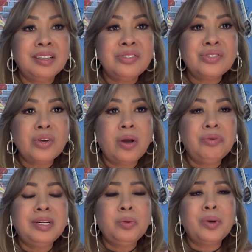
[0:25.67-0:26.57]
So I
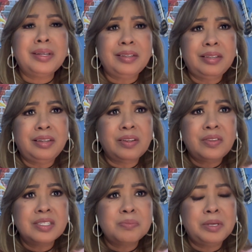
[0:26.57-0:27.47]
really want to hear
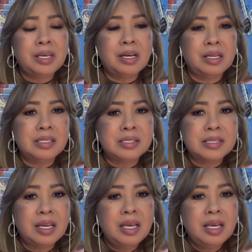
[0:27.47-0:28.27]
this because